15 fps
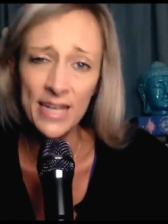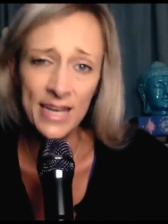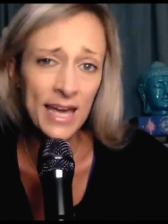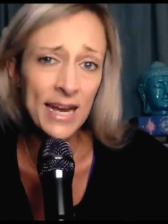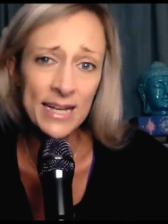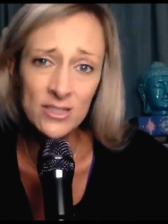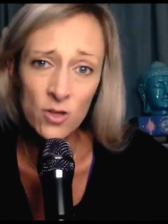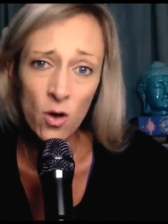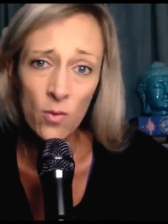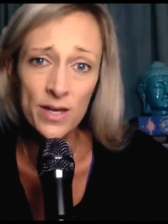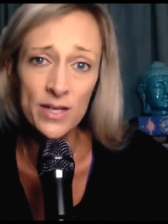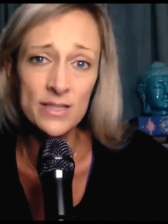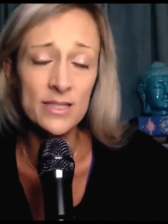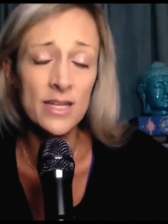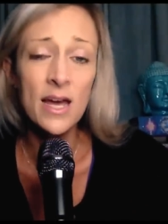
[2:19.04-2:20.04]
And as
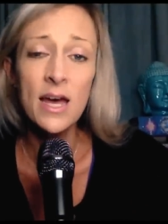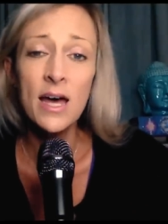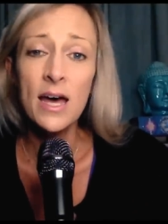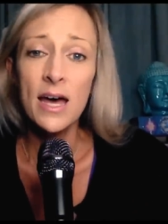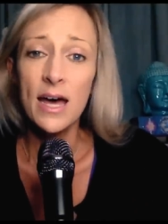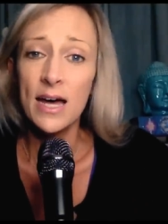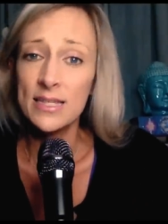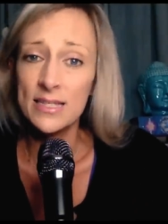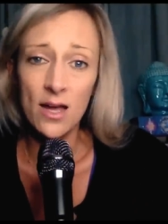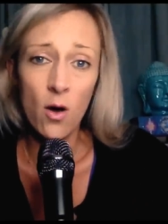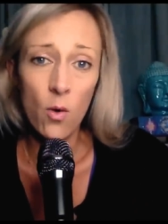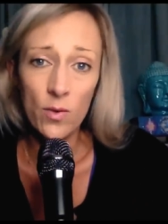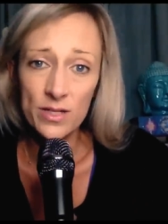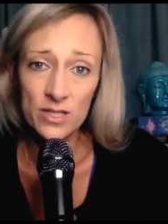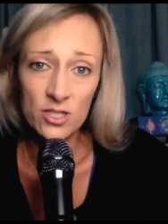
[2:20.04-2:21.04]
always, as I
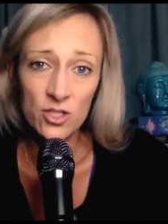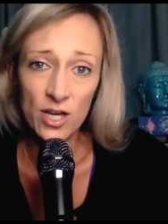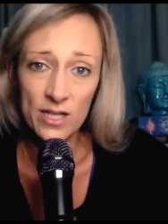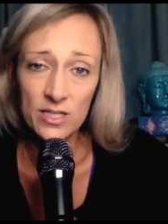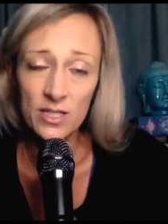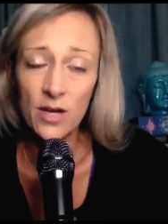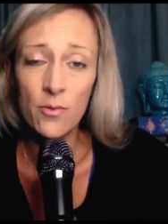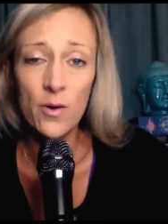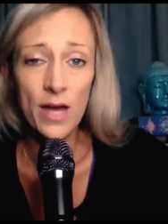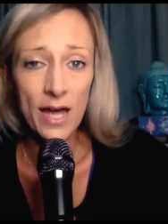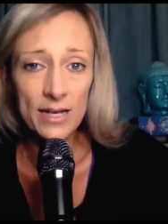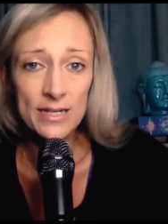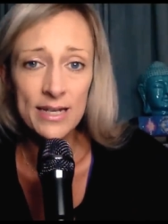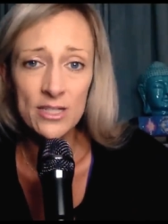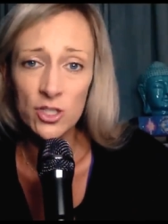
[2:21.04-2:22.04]
always suggest, go
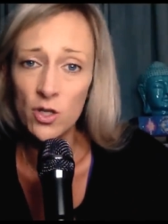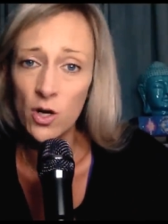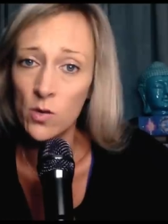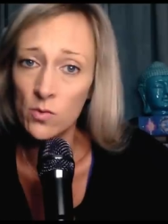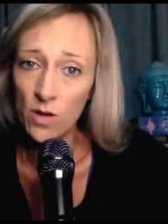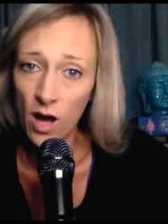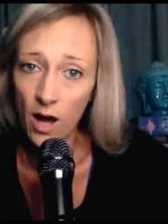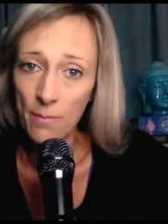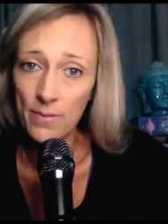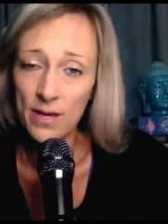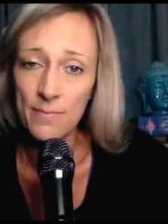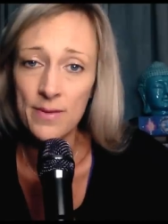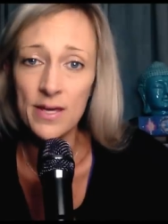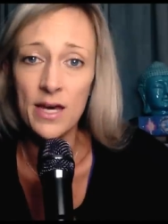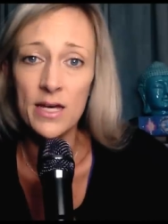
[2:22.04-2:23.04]
ahead and get your own
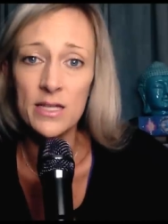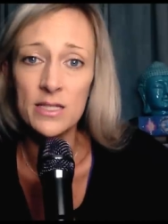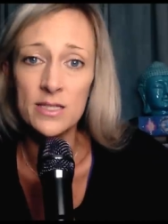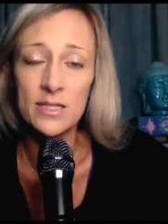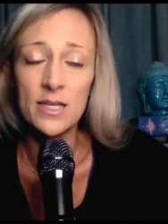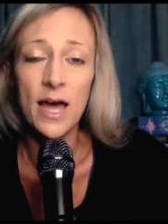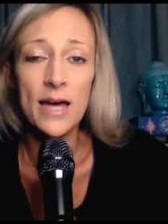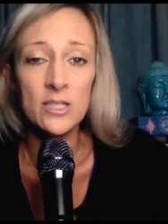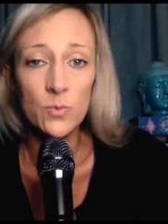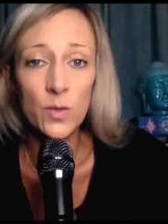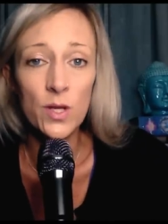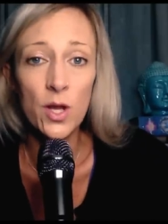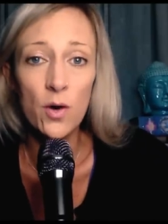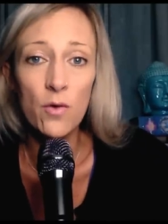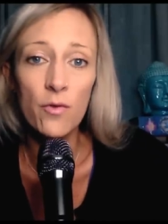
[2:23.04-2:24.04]
copy because, as
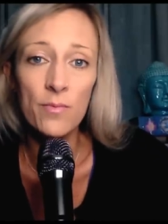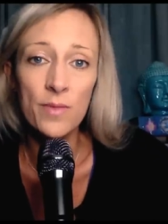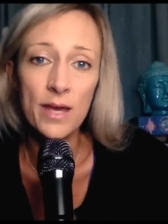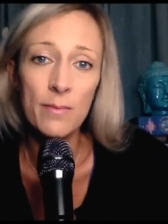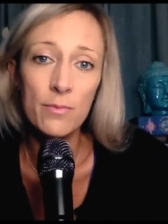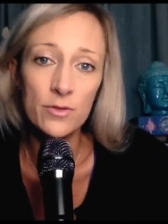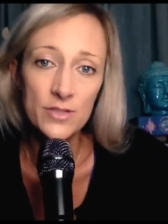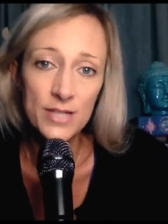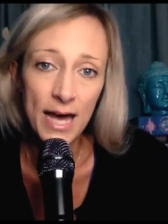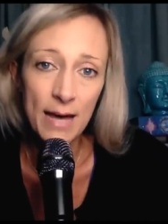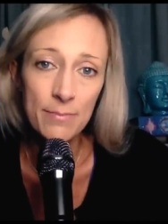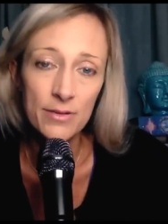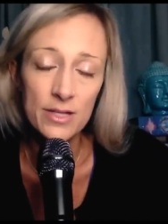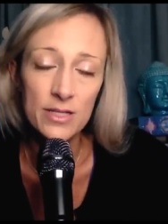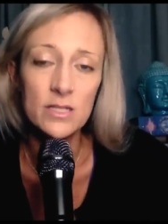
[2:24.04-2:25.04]
we know from the Emerald
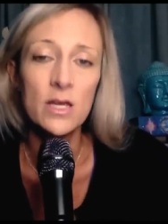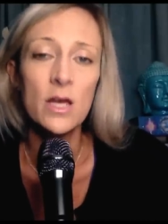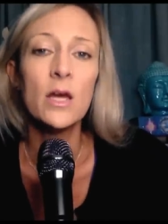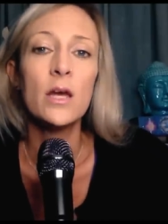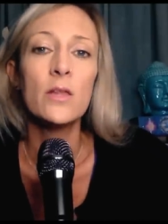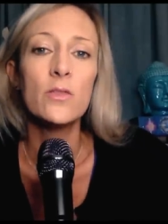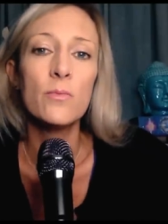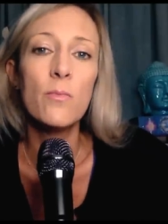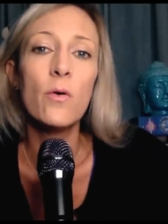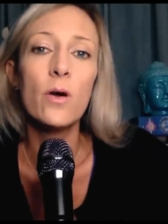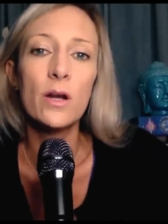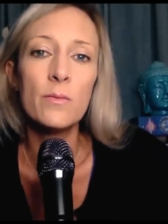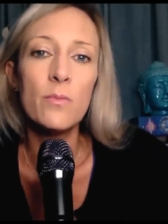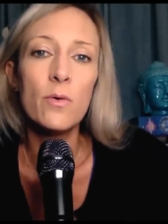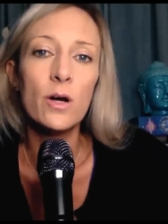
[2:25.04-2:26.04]
tablets, the
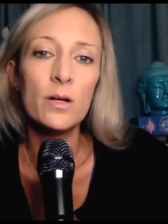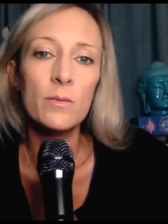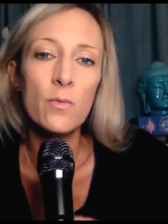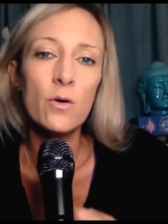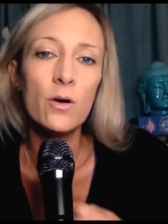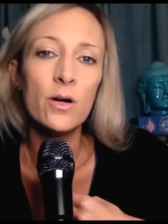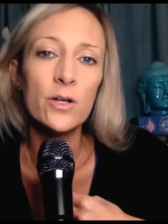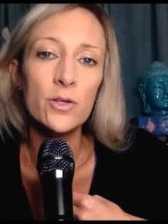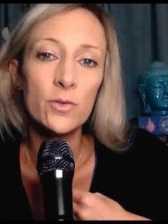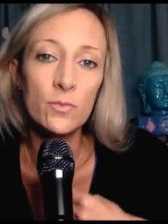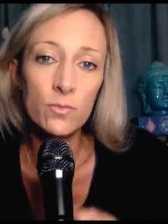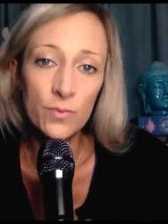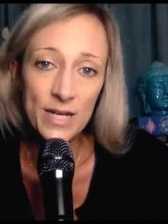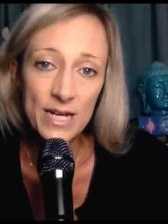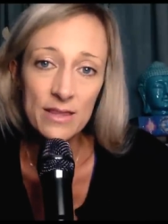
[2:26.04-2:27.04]
more and more and more
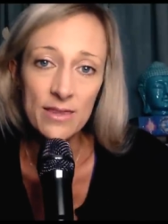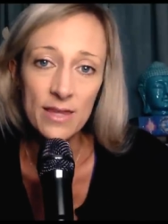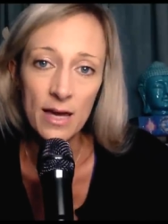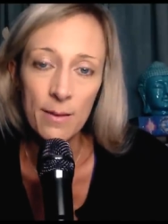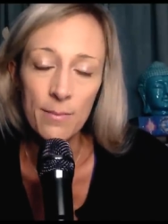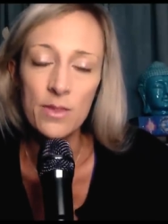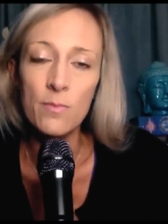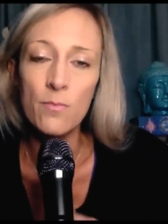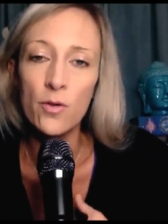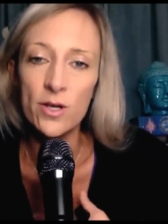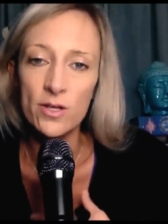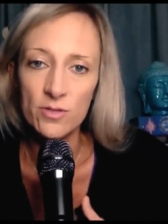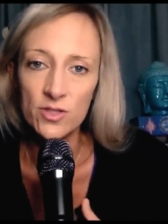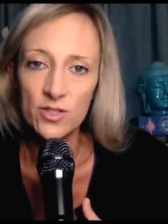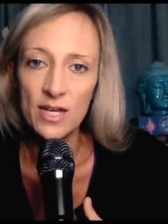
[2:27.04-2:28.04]
you read them and the more
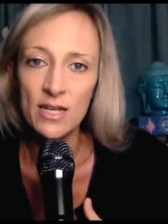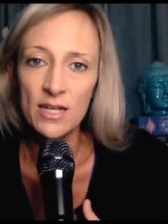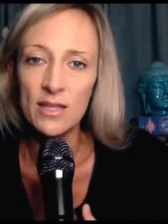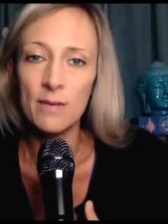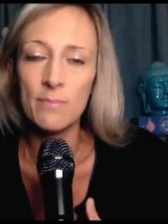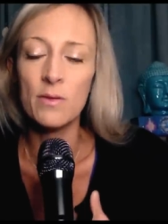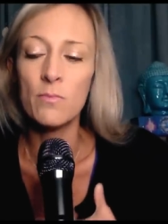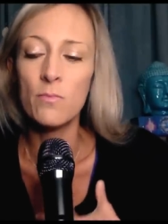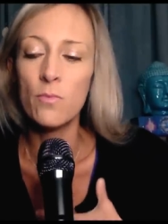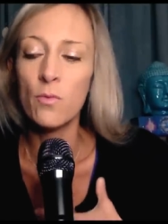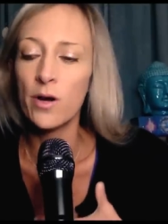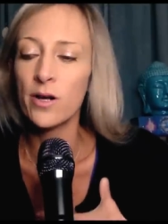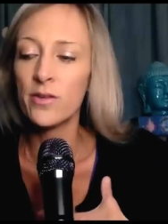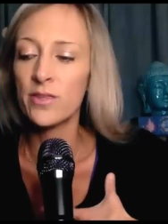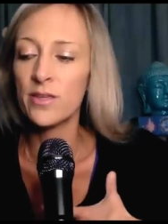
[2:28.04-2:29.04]
you study them, the
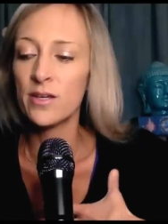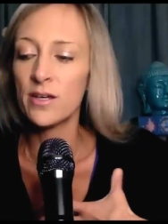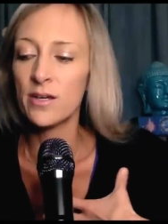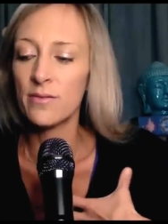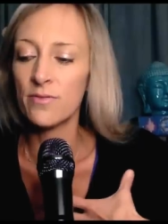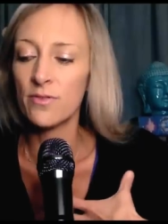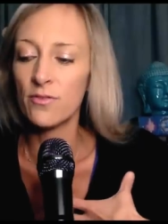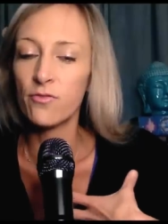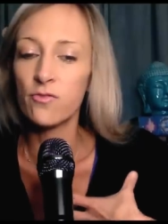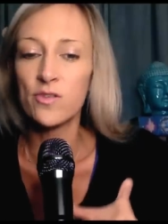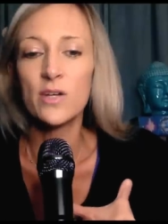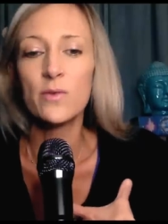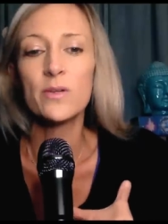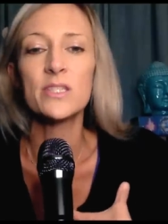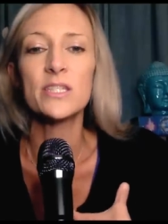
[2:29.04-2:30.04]
more the, the
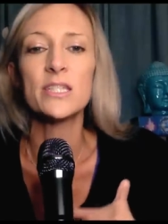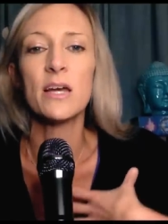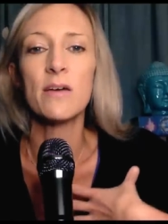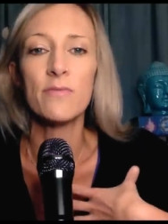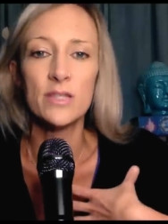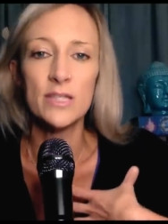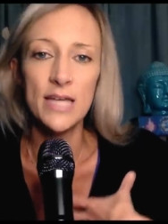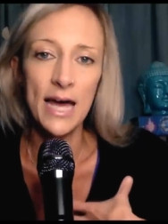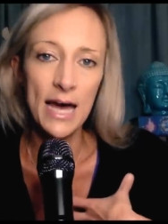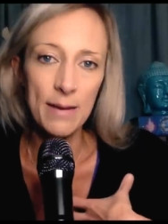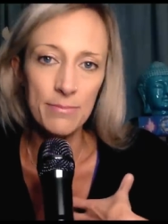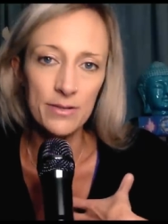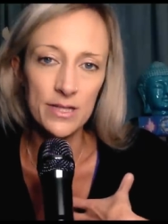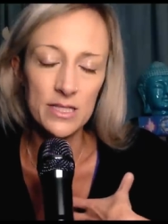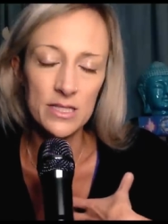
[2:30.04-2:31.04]
frequency of the
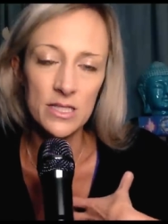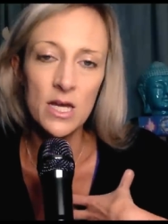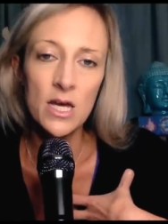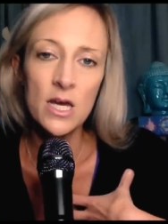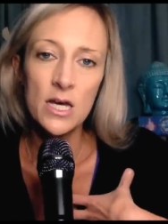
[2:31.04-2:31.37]
tablets